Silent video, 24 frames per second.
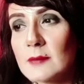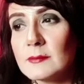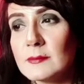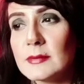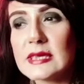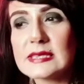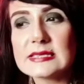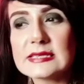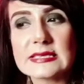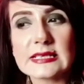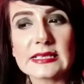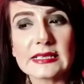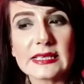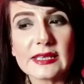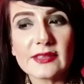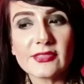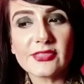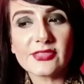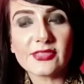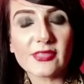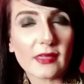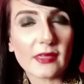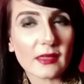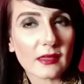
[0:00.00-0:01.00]
basically,
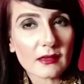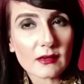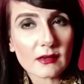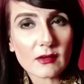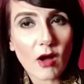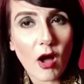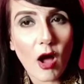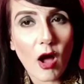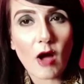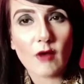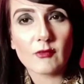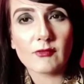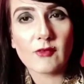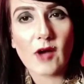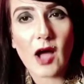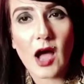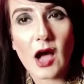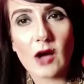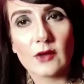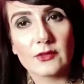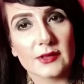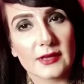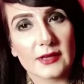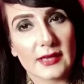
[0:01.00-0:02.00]
think of
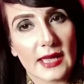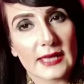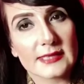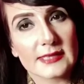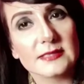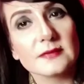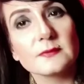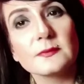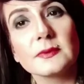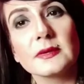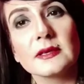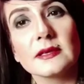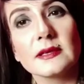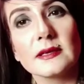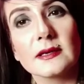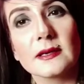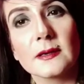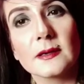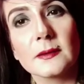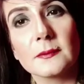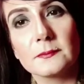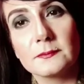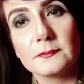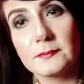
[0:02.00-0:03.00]
how the
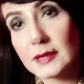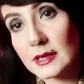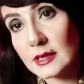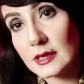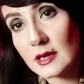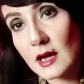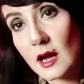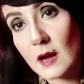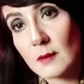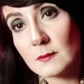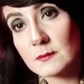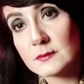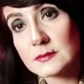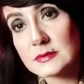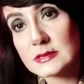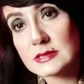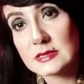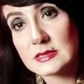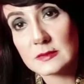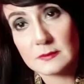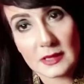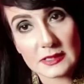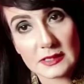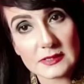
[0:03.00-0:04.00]
caterpillar
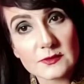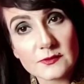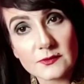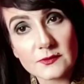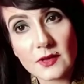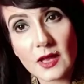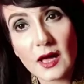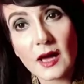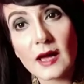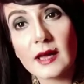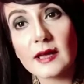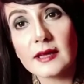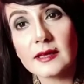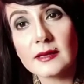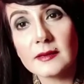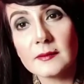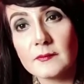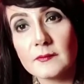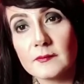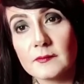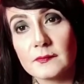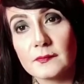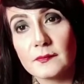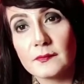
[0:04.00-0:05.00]
becomes the butterfly.
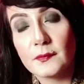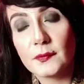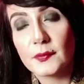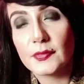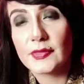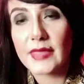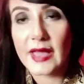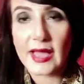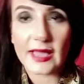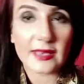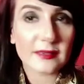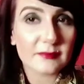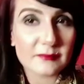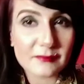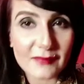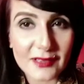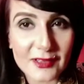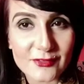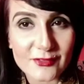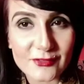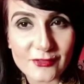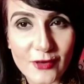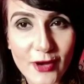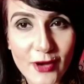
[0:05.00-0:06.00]
That,
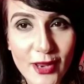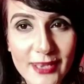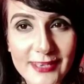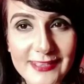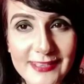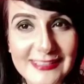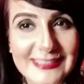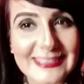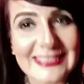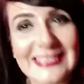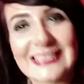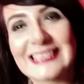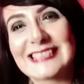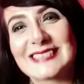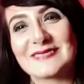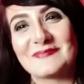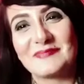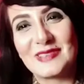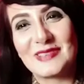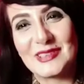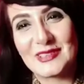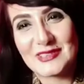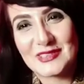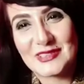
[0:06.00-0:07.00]
my friend, is
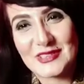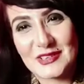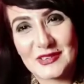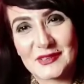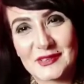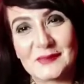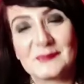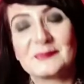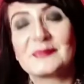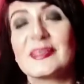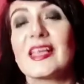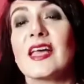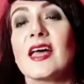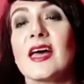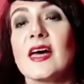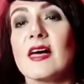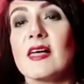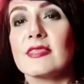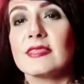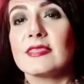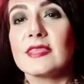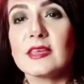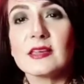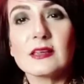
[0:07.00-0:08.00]
Pluto.
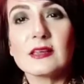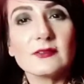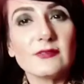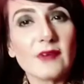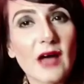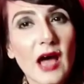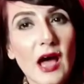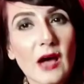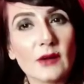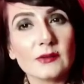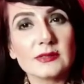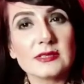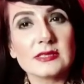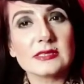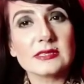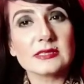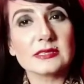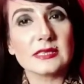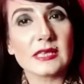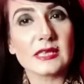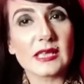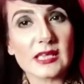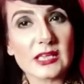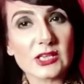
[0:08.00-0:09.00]
Think of how the
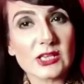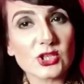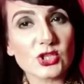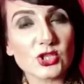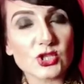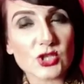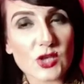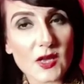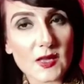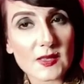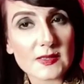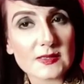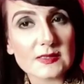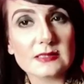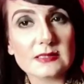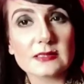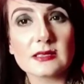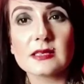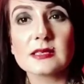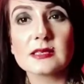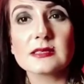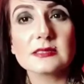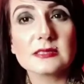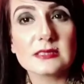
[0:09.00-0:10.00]
snake sheds
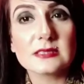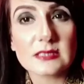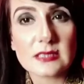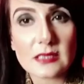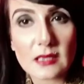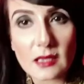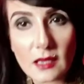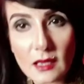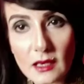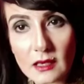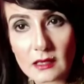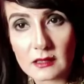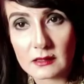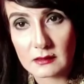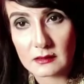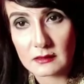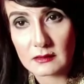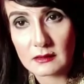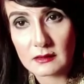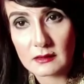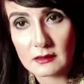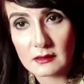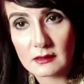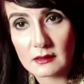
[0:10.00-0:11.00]
its skin.
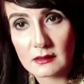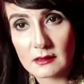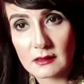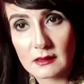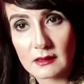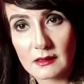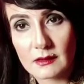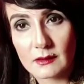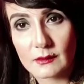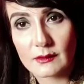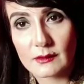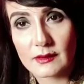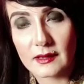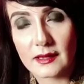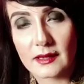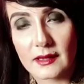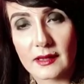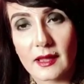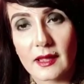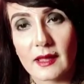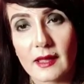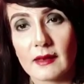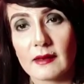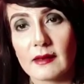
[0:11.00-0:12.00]

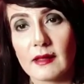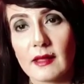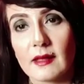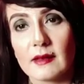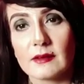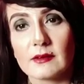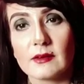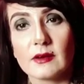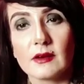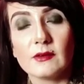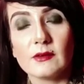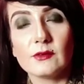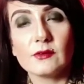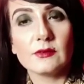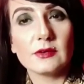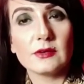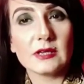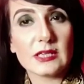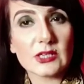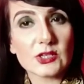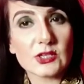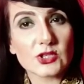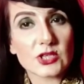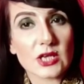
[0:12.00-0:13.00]
Okay, and
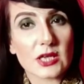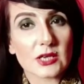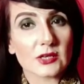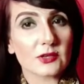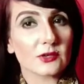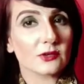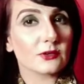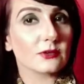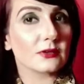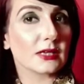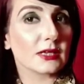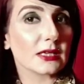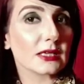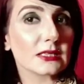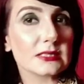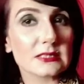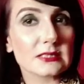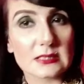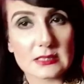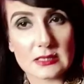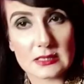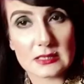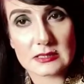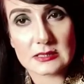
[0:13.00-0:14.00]

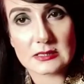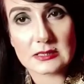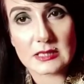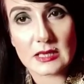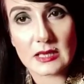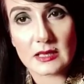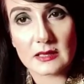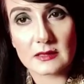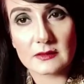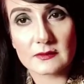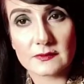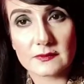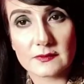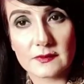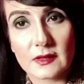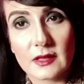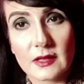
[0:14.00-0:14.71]
regenerates itself.